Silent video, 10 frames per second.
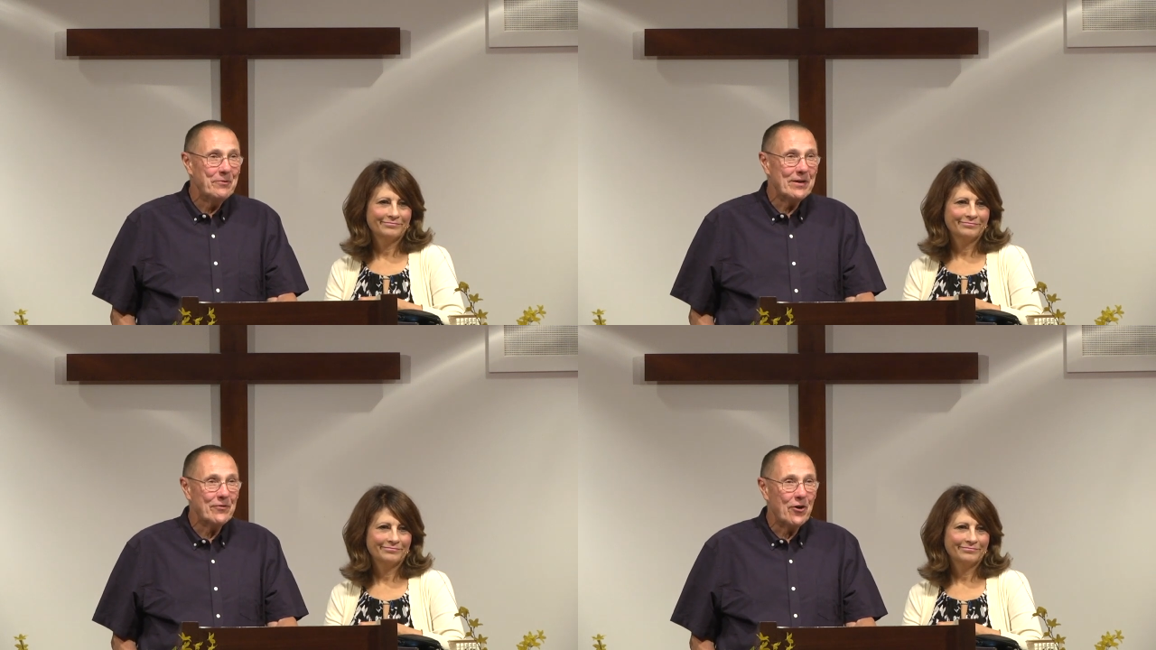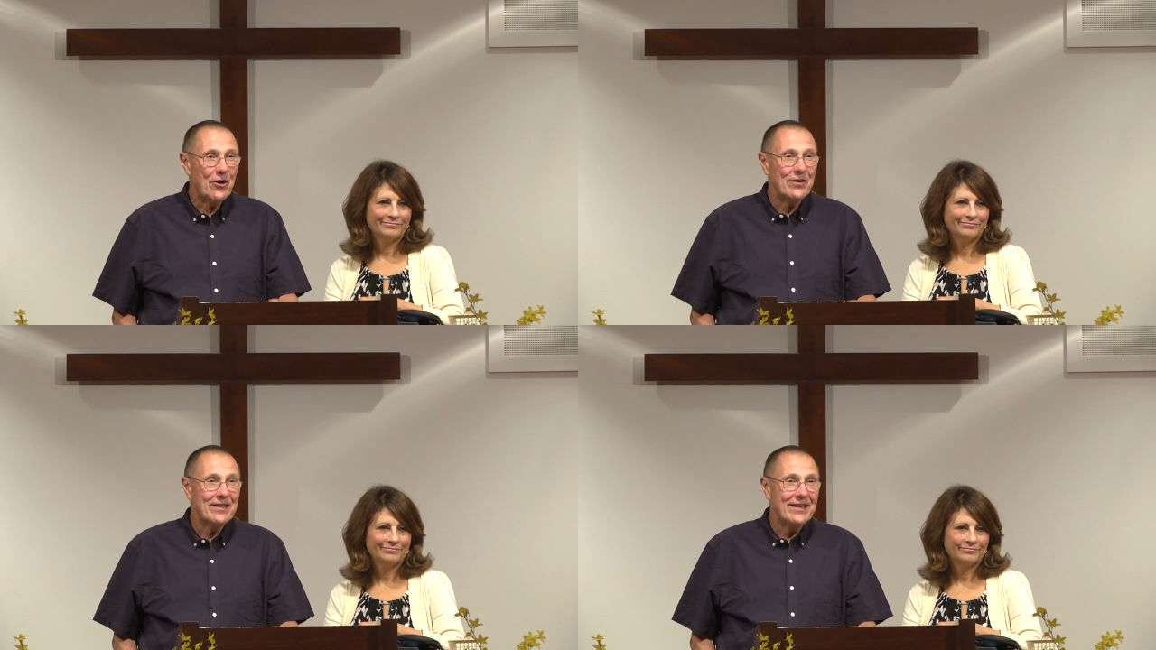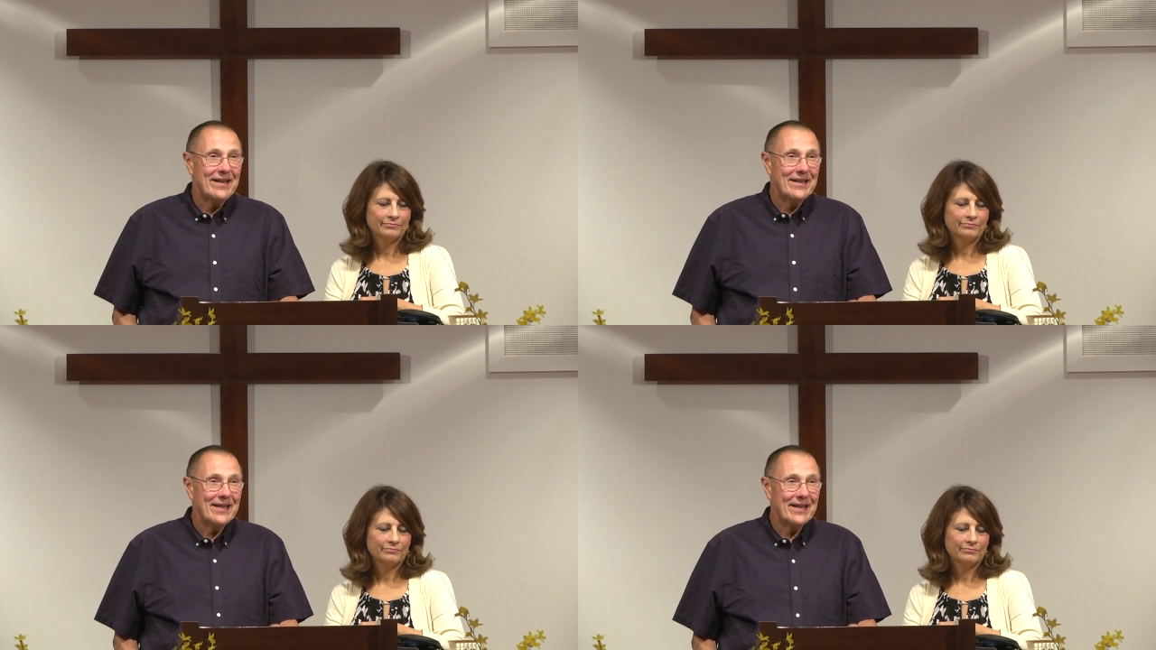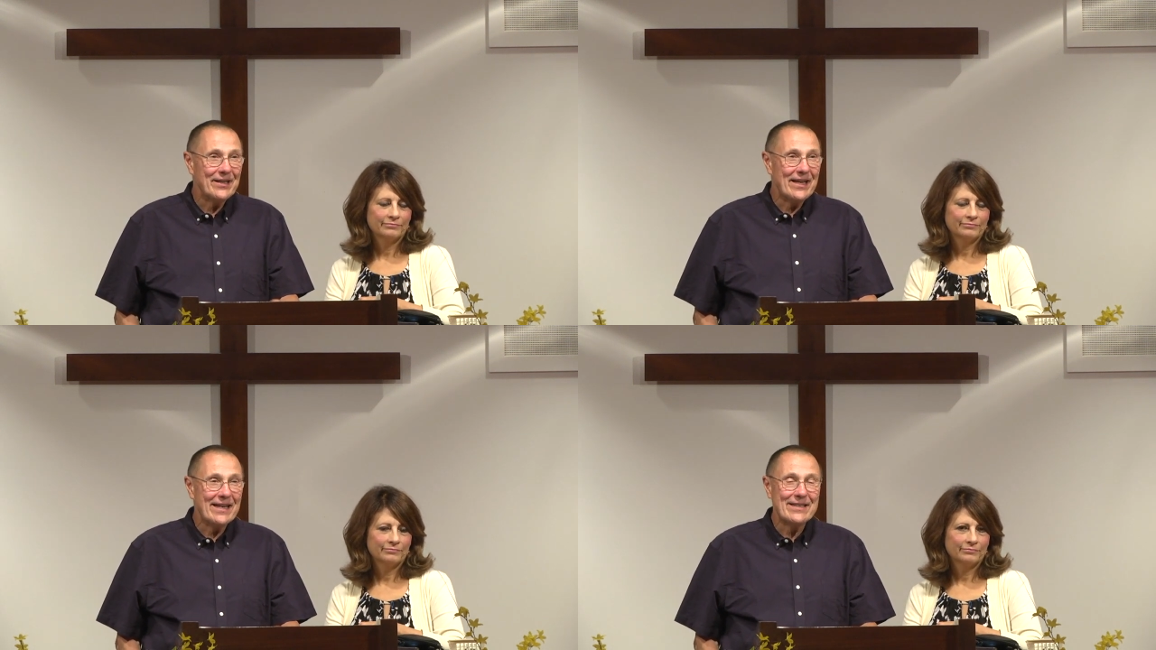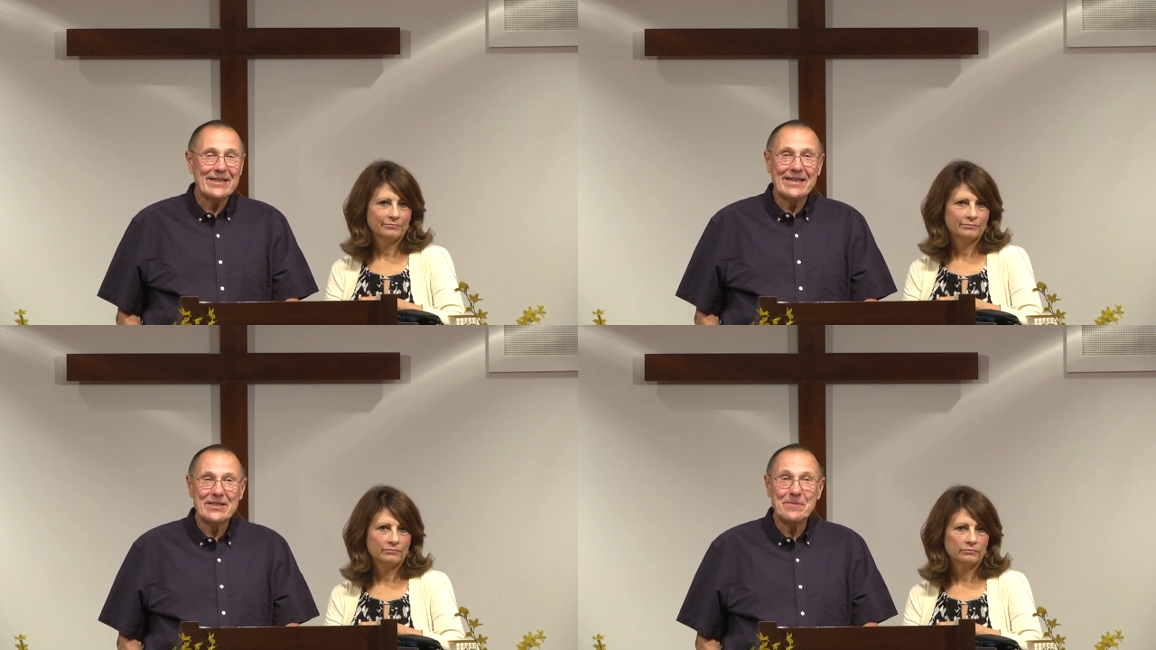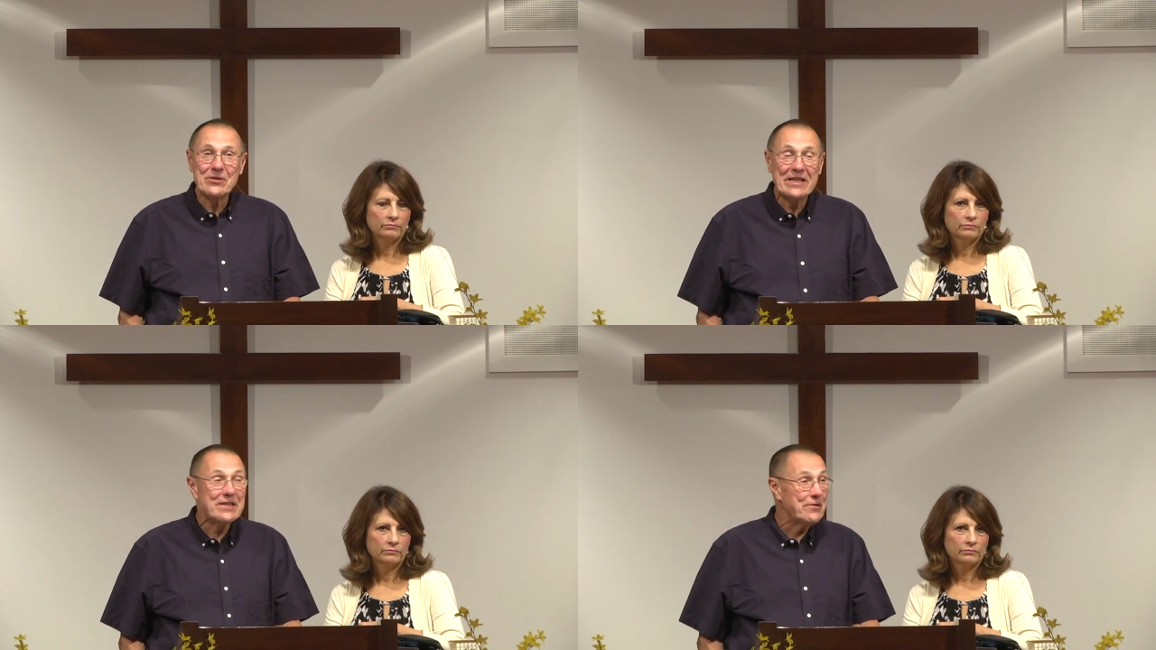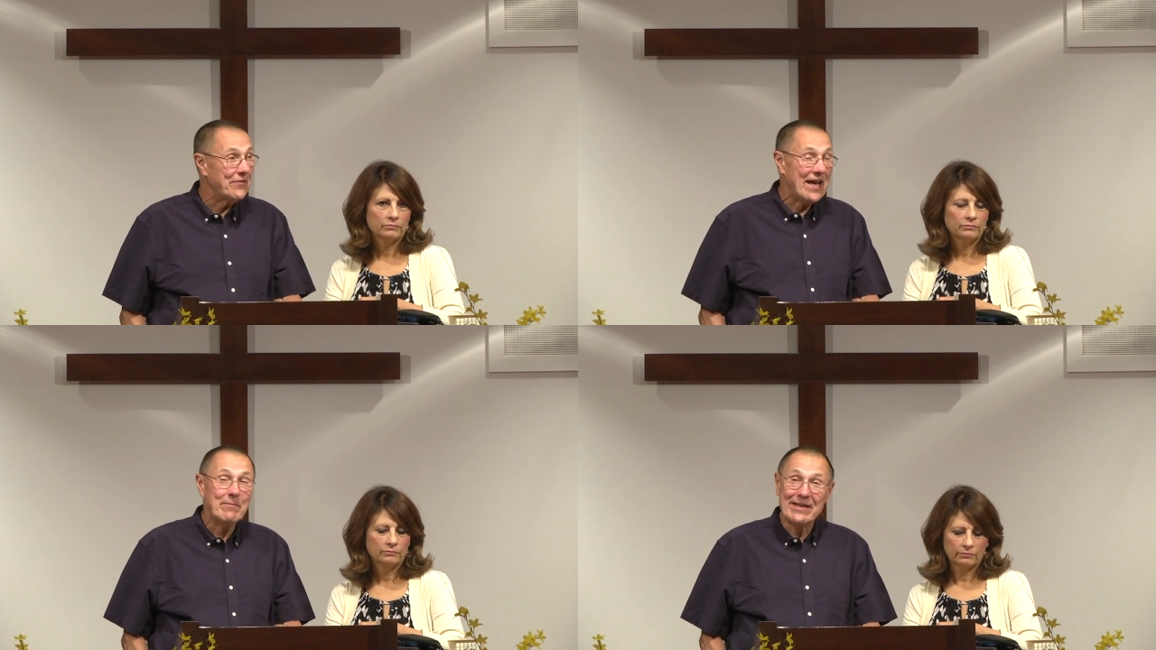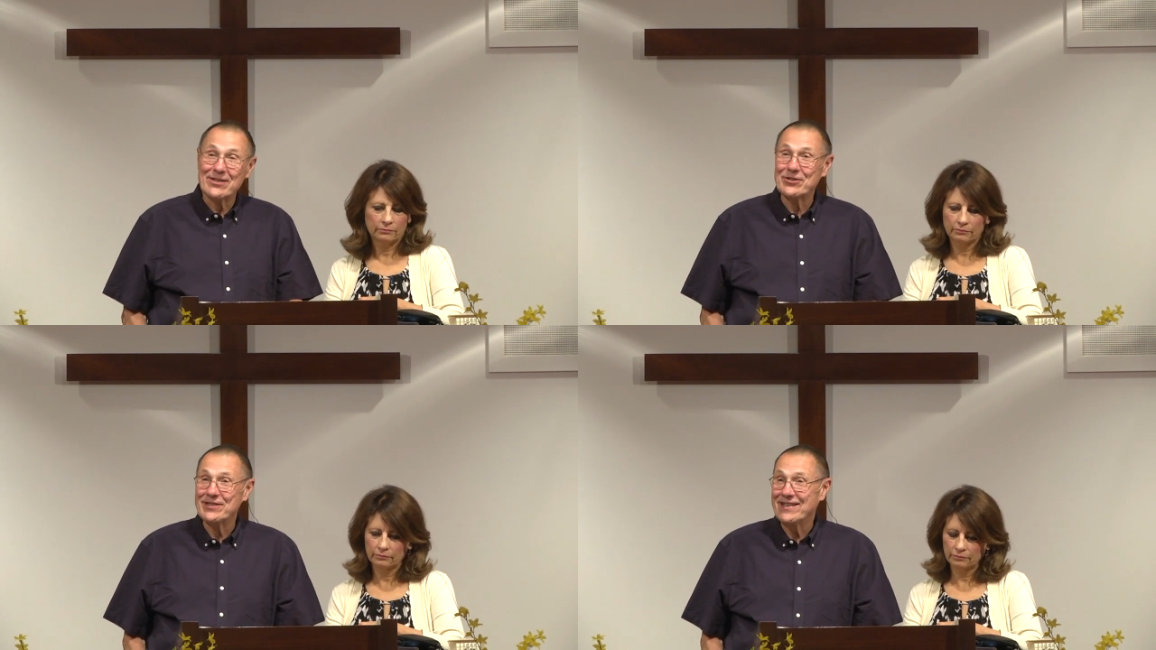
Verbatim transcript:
Speaker 1: We've all uh, Lent, uh, especially in the families.